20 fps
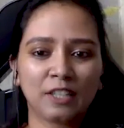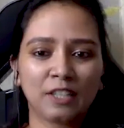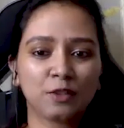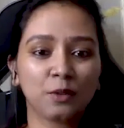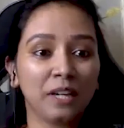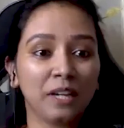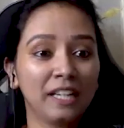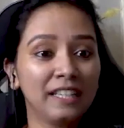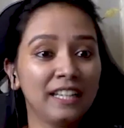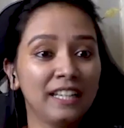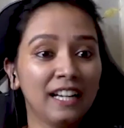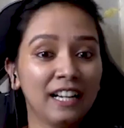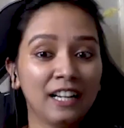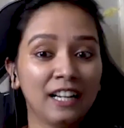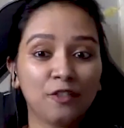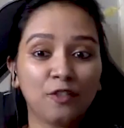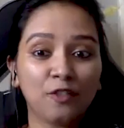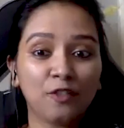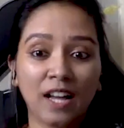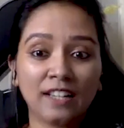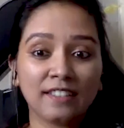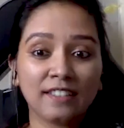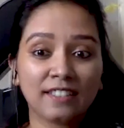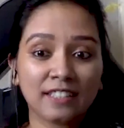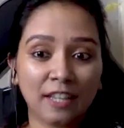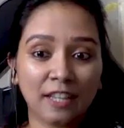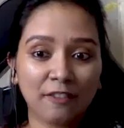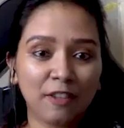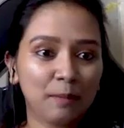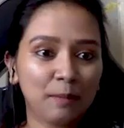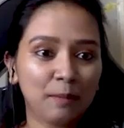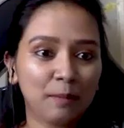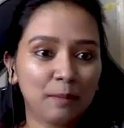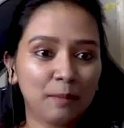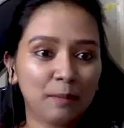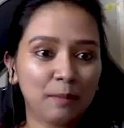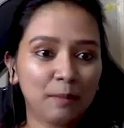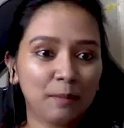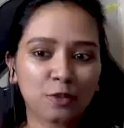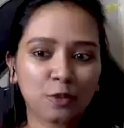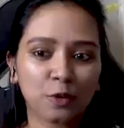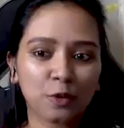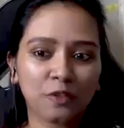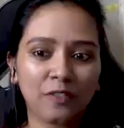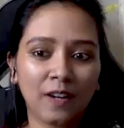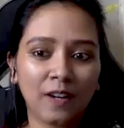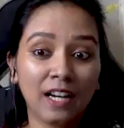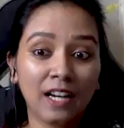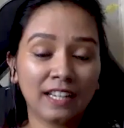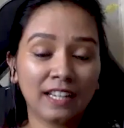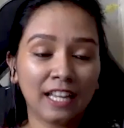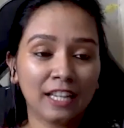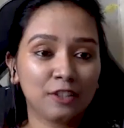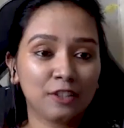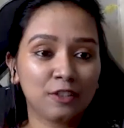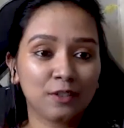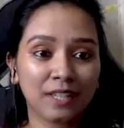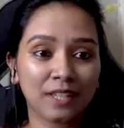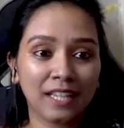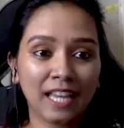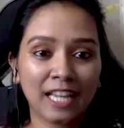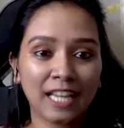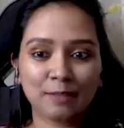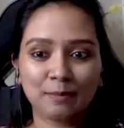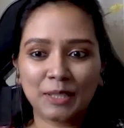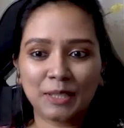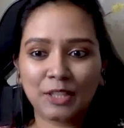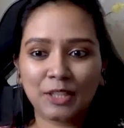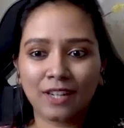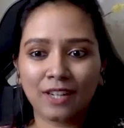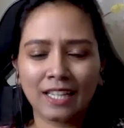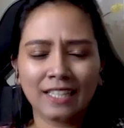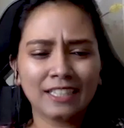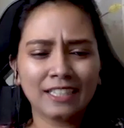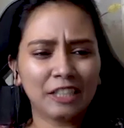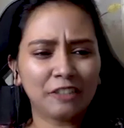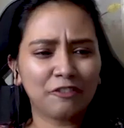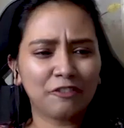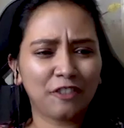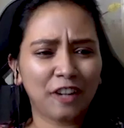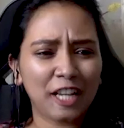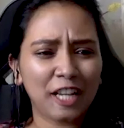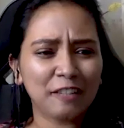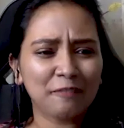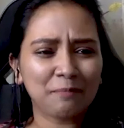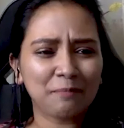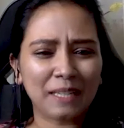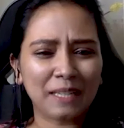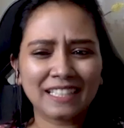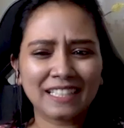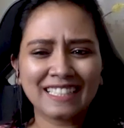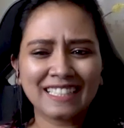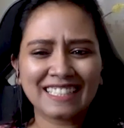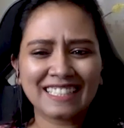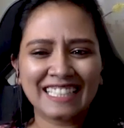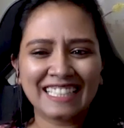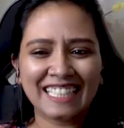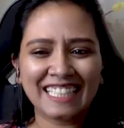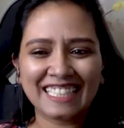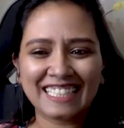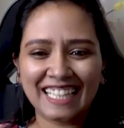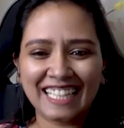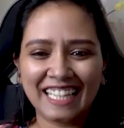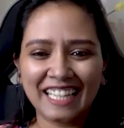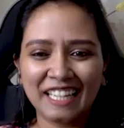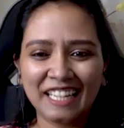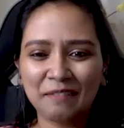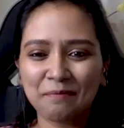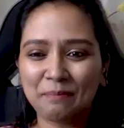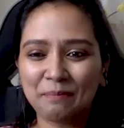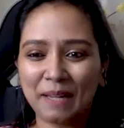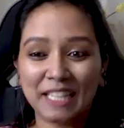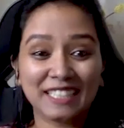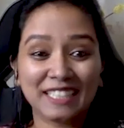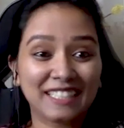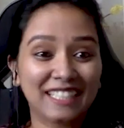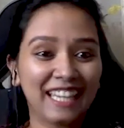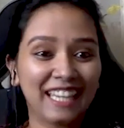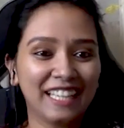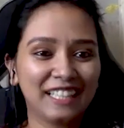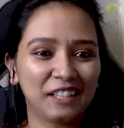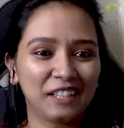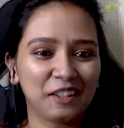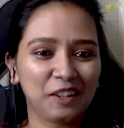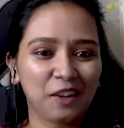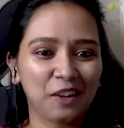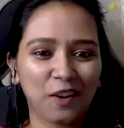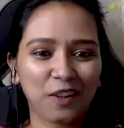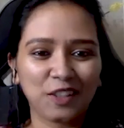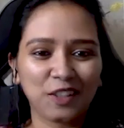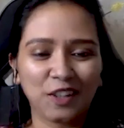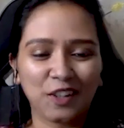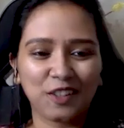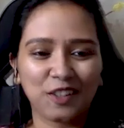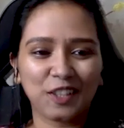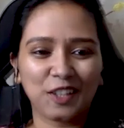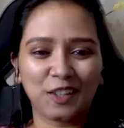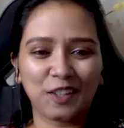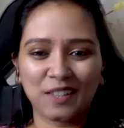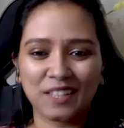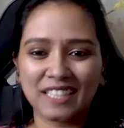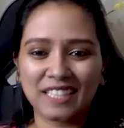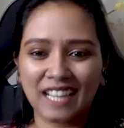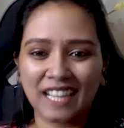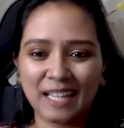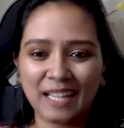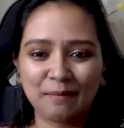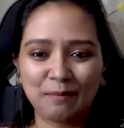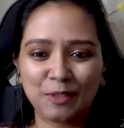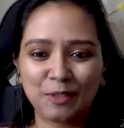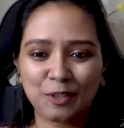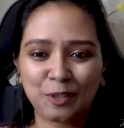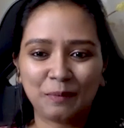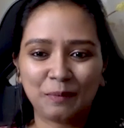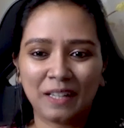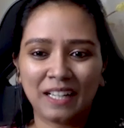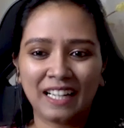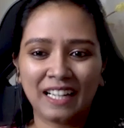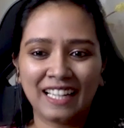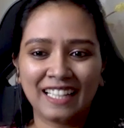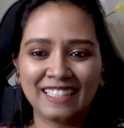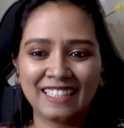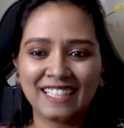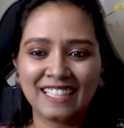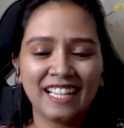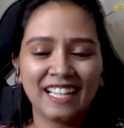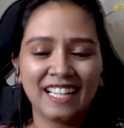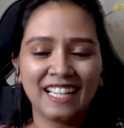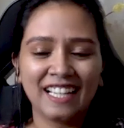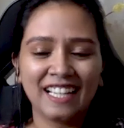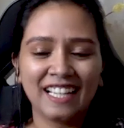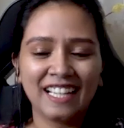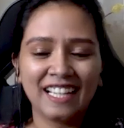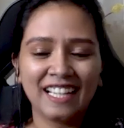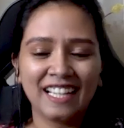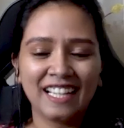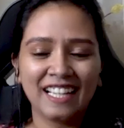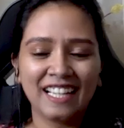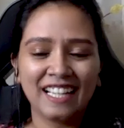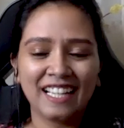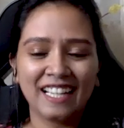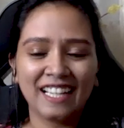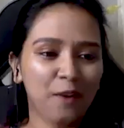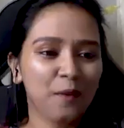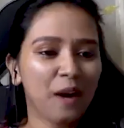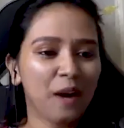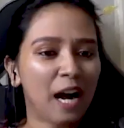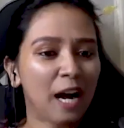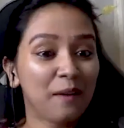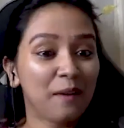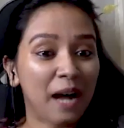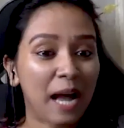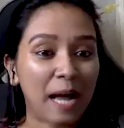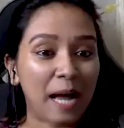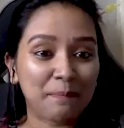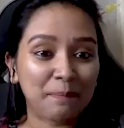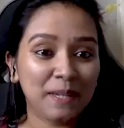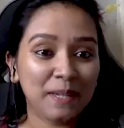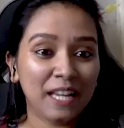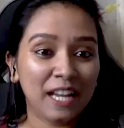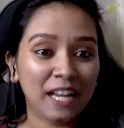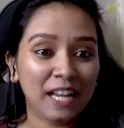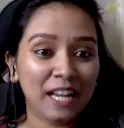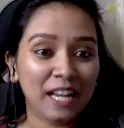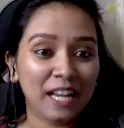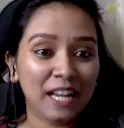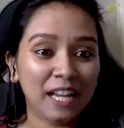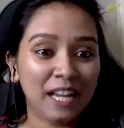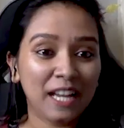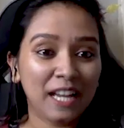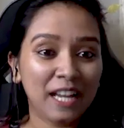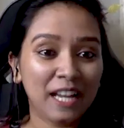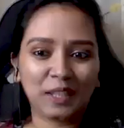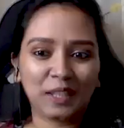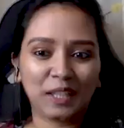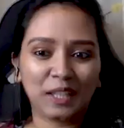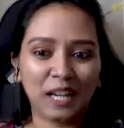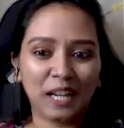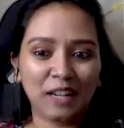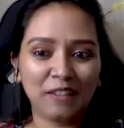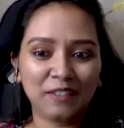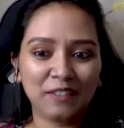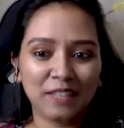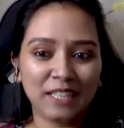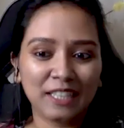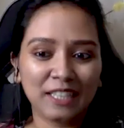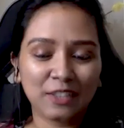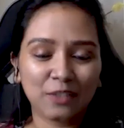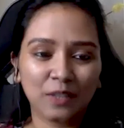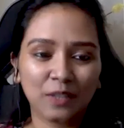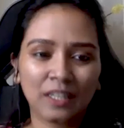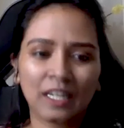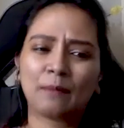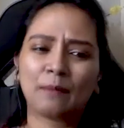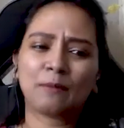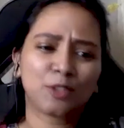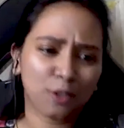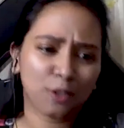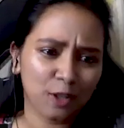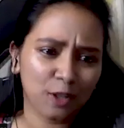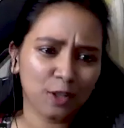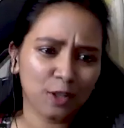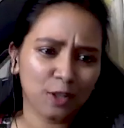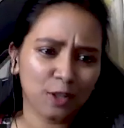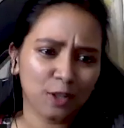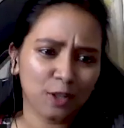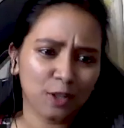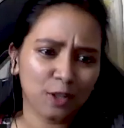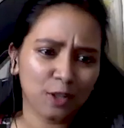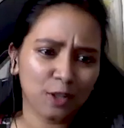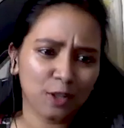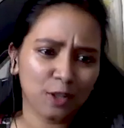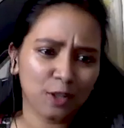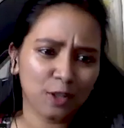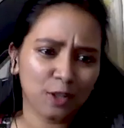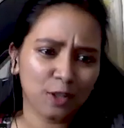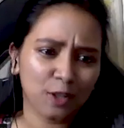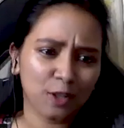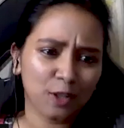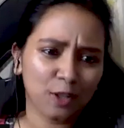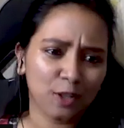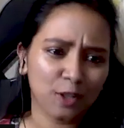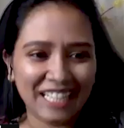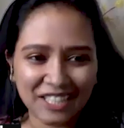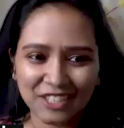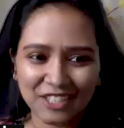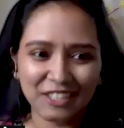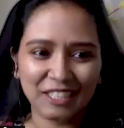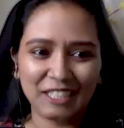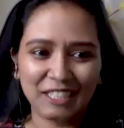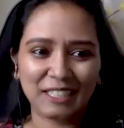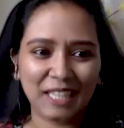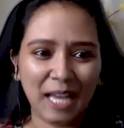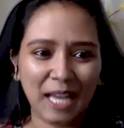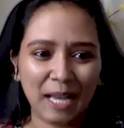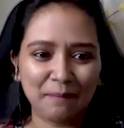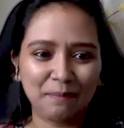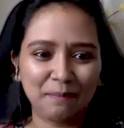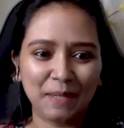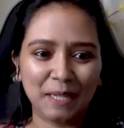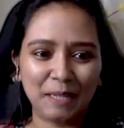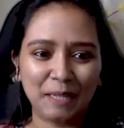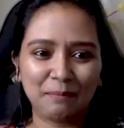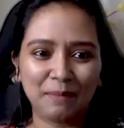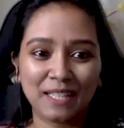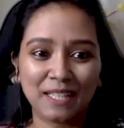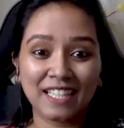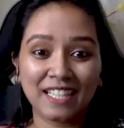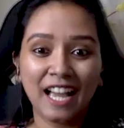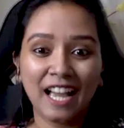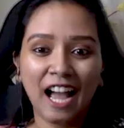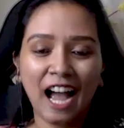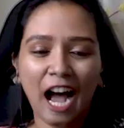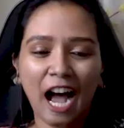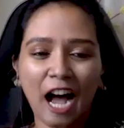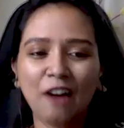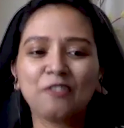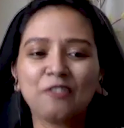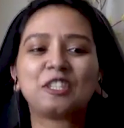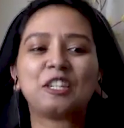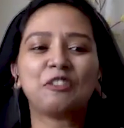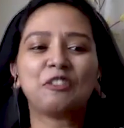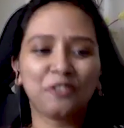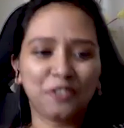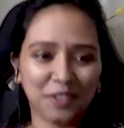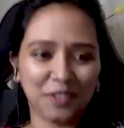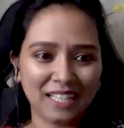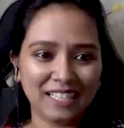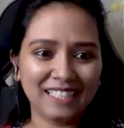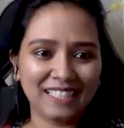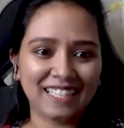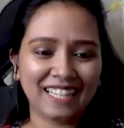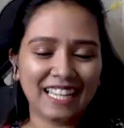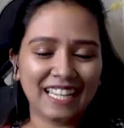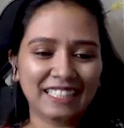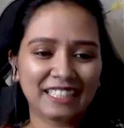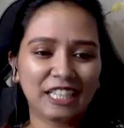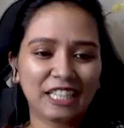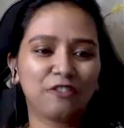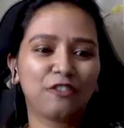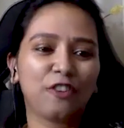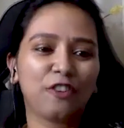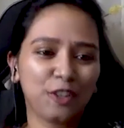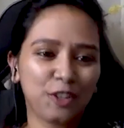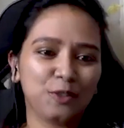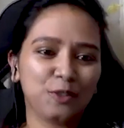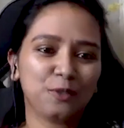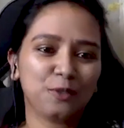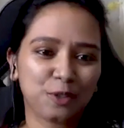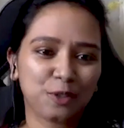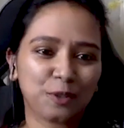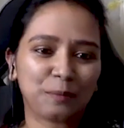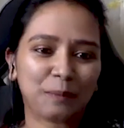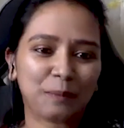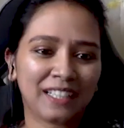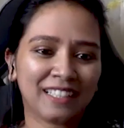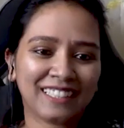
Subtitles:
So India won 7 medals so far, and today has been crazy. 5 medals in a day, best day in a long time, Suma. And how happy are you with Avani's win? I'm sure you are happy. The entire nation is happy. But how different is it for you, Suma?